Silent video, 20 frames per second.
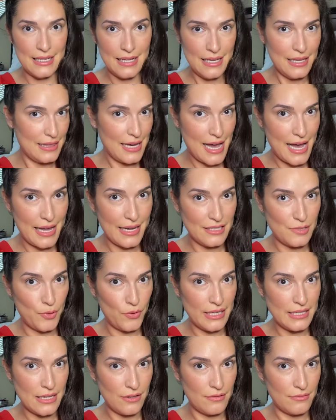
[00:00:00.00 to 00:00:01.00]
the highest
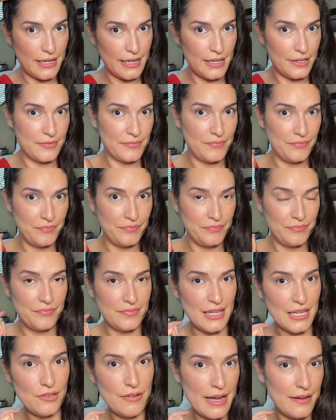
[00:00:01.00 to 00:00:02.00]
ponytail right here
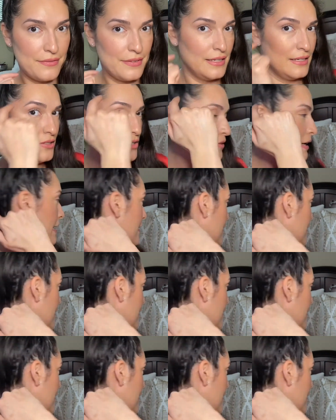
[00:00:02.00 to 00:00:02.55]
that you have. So you have